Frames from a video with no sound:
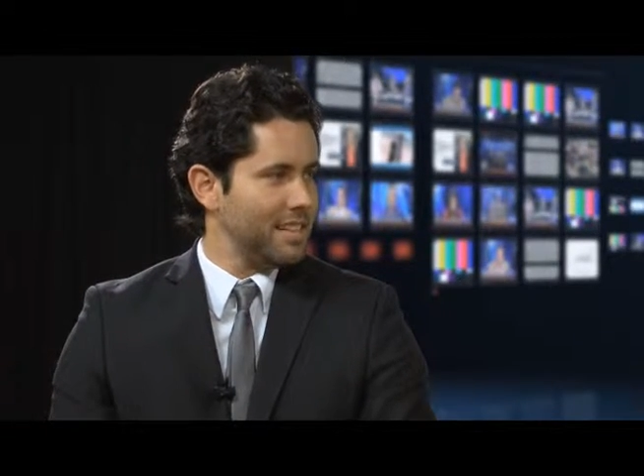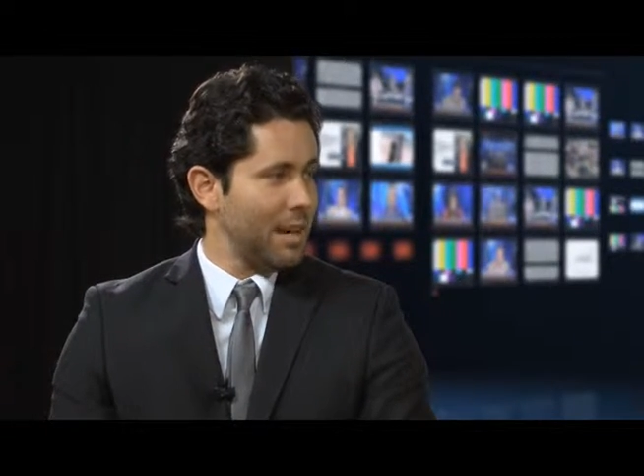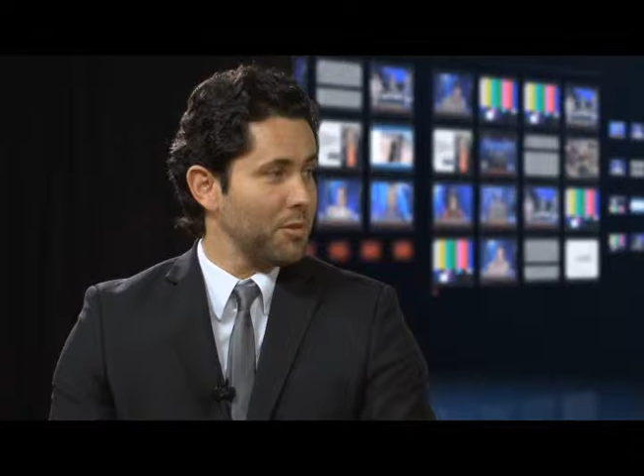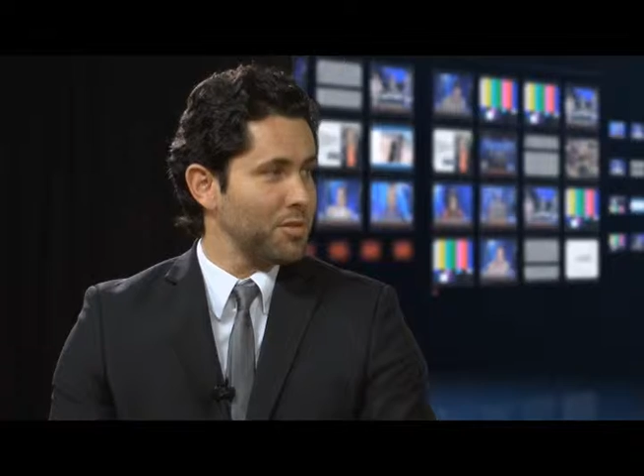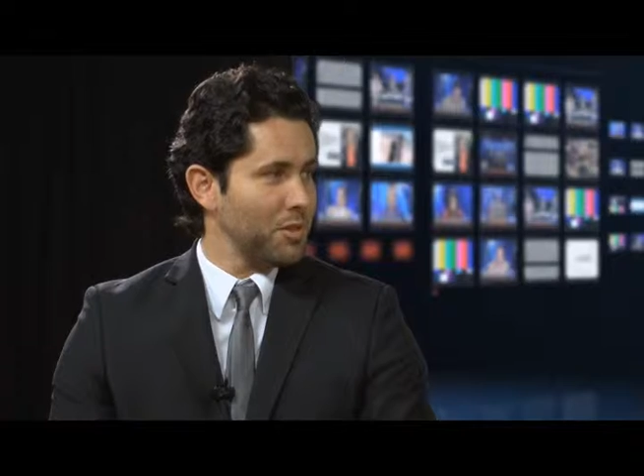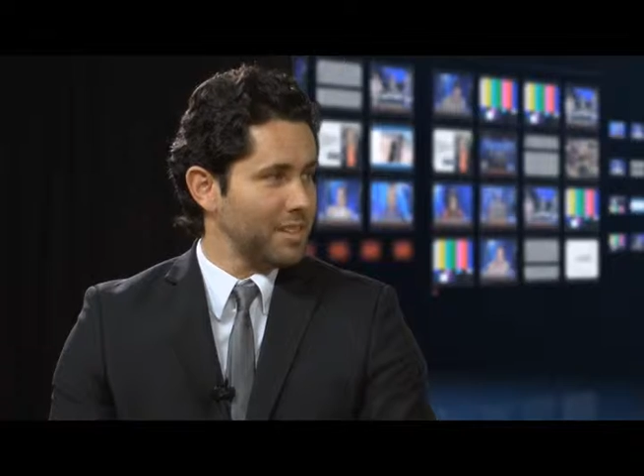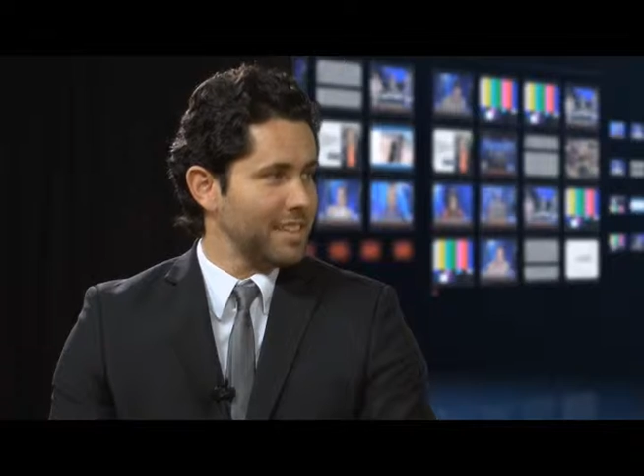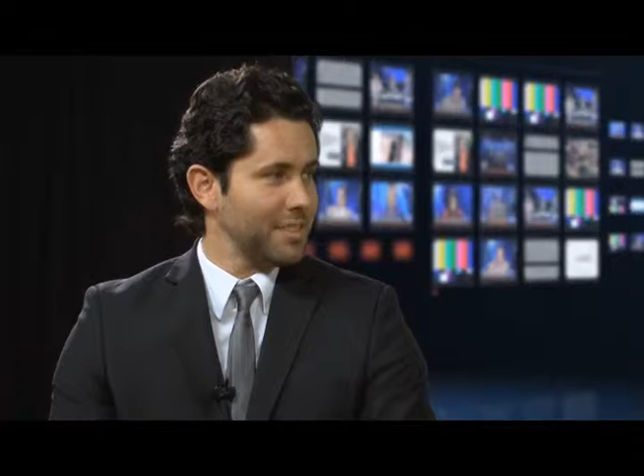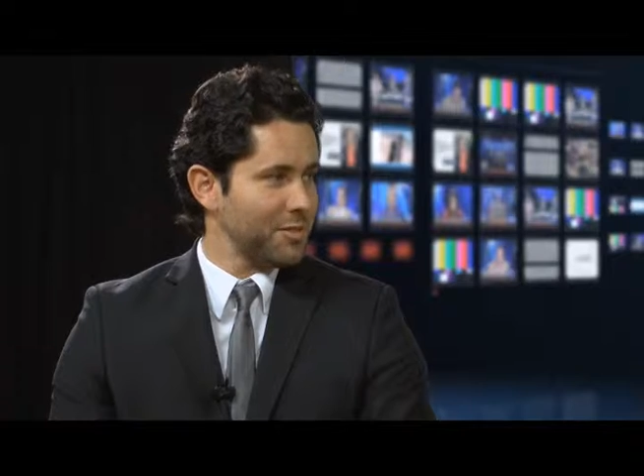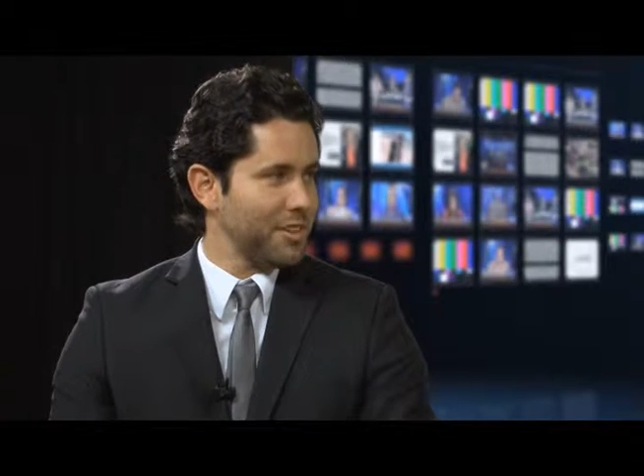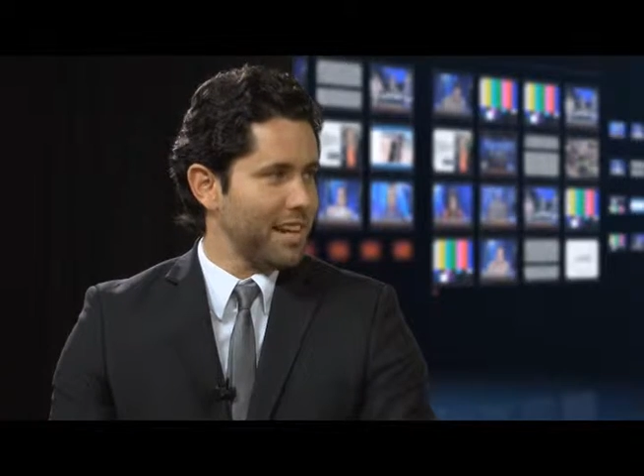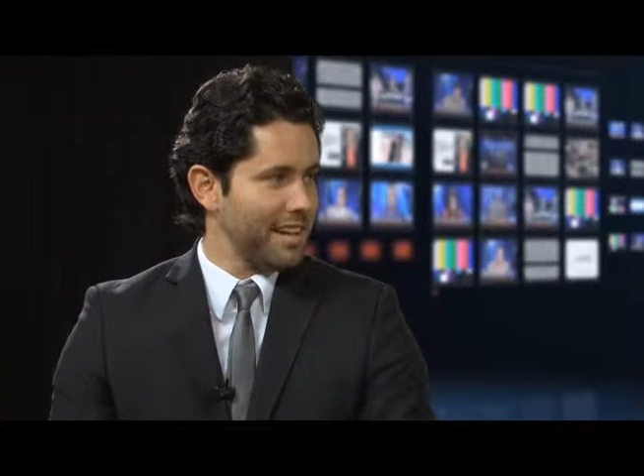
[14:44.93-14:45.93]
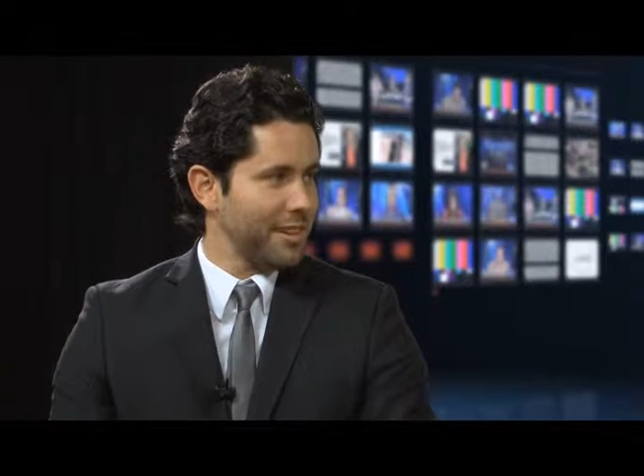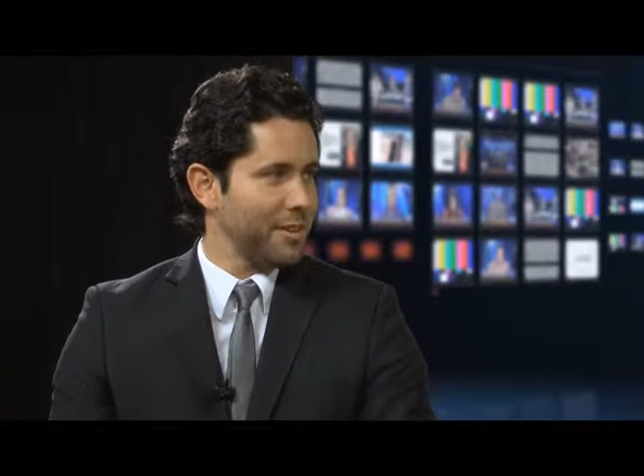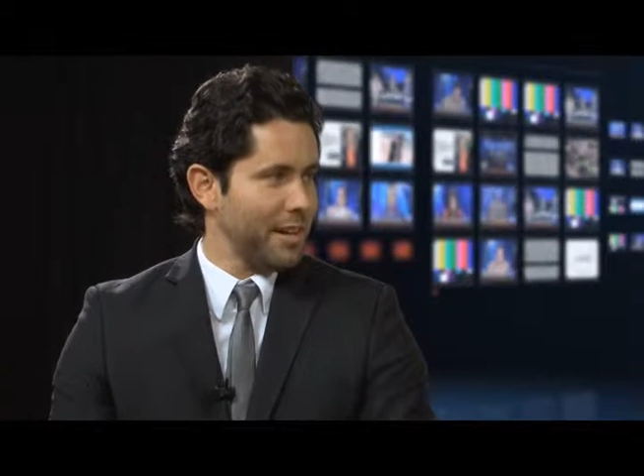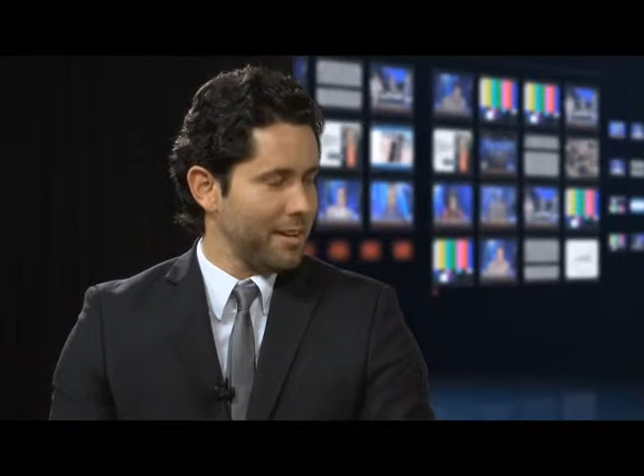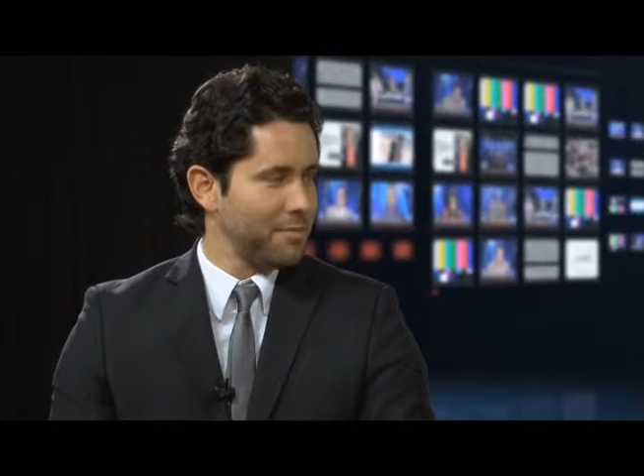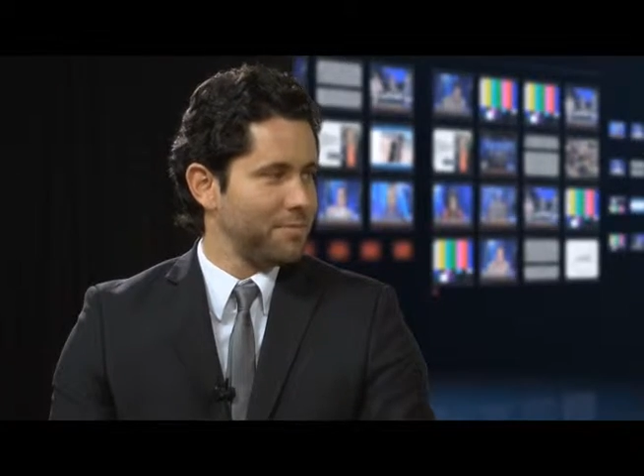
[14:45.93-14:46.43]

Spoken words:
I was the only intern that year, yeah.